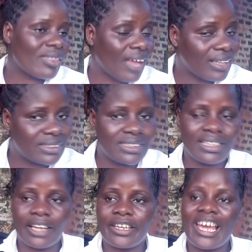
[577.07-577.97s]
30
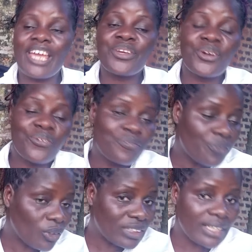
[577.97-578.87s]
in a day,
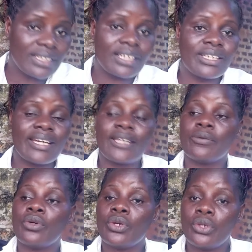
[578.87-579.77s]
40 in a
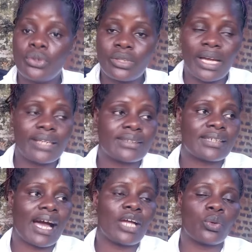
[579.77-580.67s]
day. You
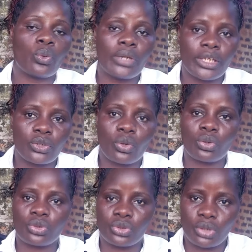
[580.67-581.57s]
guys, I couldn't
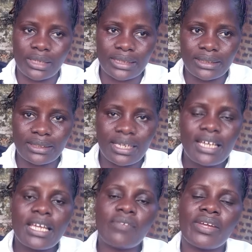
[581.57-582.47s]
control it.
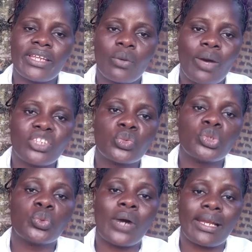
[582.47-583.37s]
Even the ones
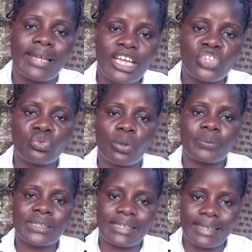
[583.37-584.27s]
which were laying
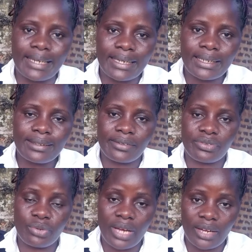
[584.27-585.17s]
dropped in laying, the
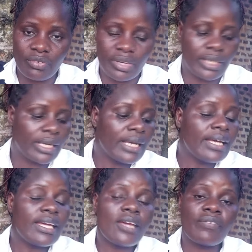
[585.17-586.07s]
300.
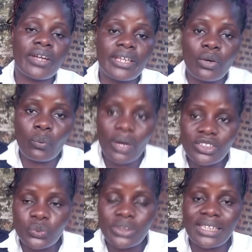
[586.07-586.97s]
Even the
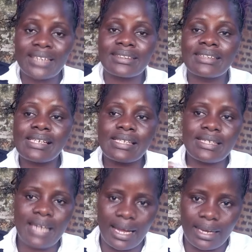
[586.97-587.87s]
ones which are still
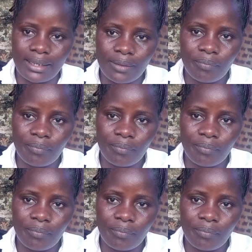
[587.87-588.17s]
young